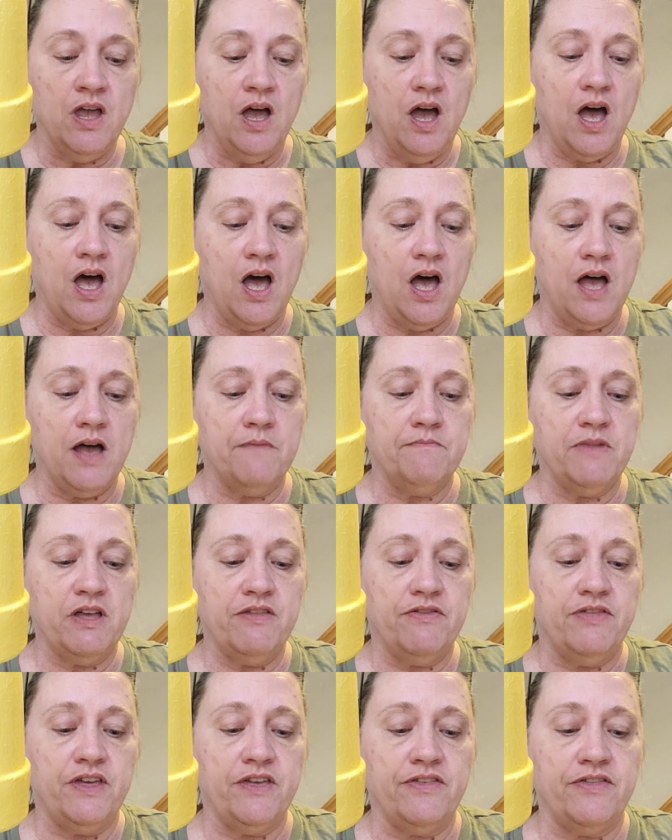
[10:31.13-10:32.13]

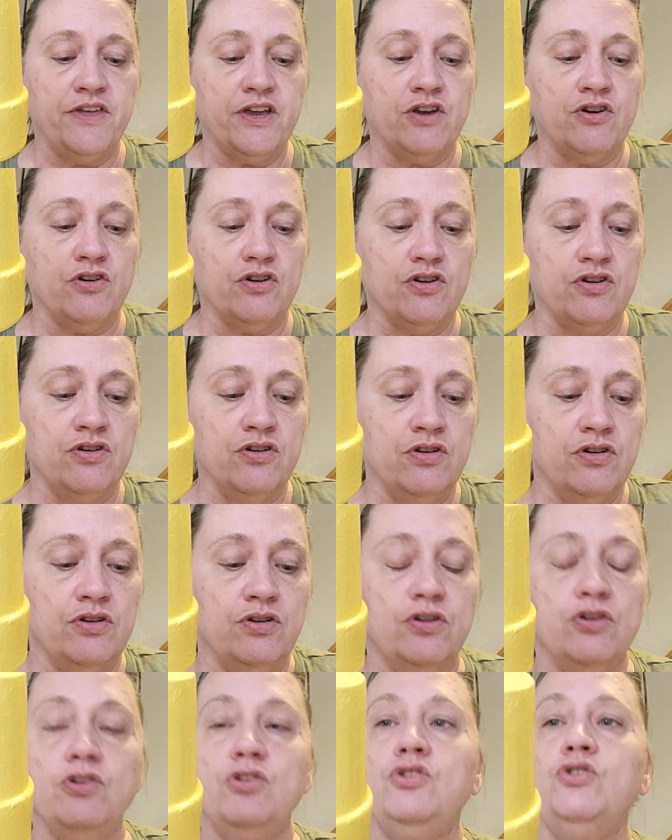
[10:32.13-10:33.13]
the thicker
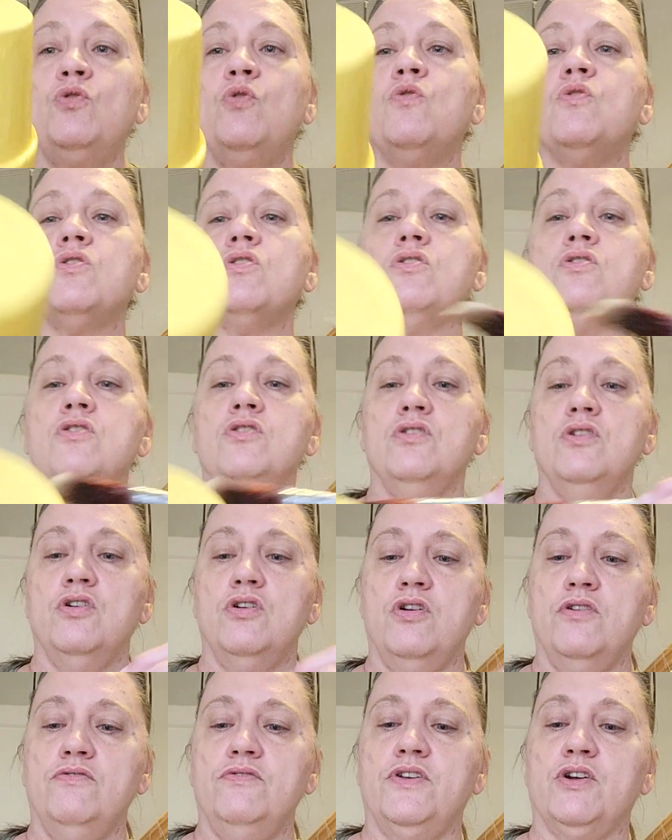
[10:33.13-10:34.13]

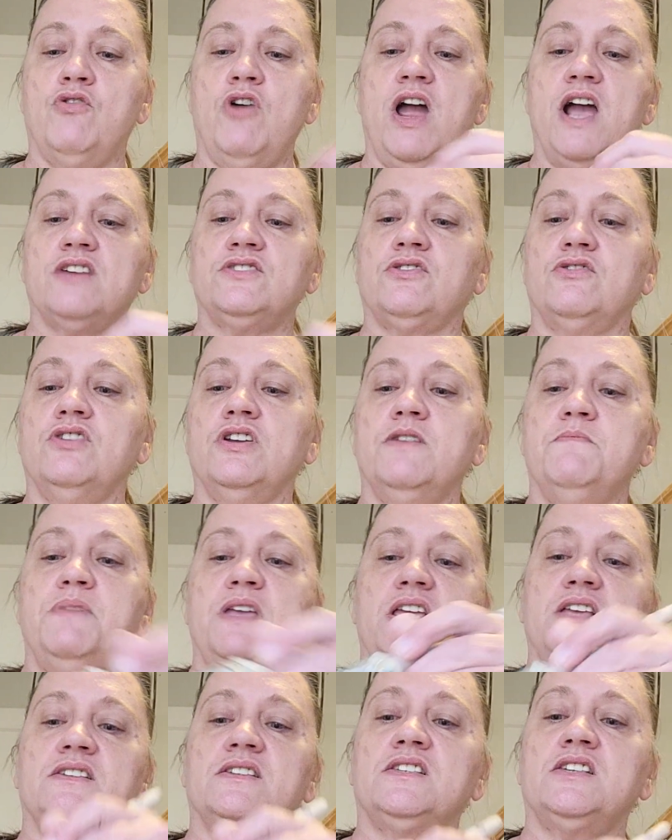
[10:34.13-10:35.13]
the cracks are going to
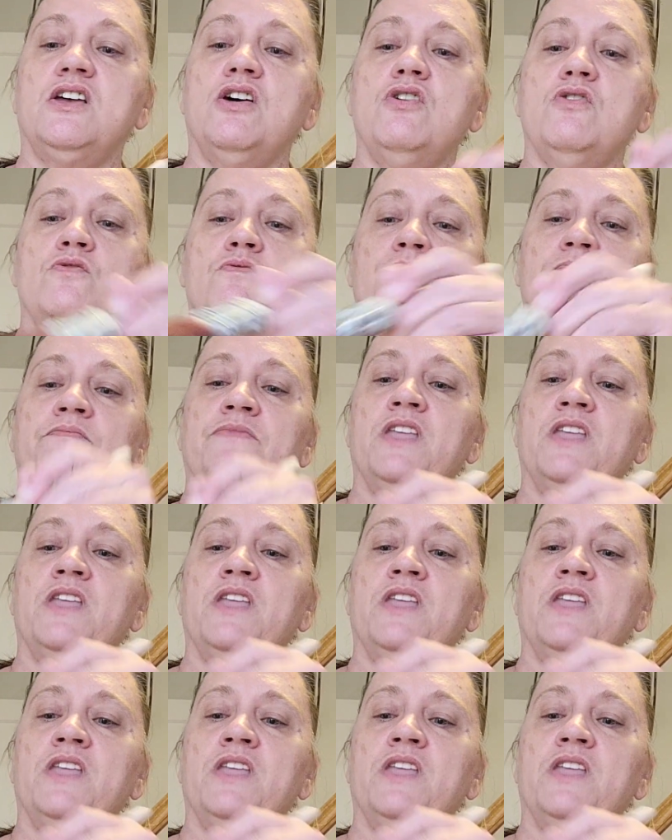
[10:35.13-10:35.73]
be. So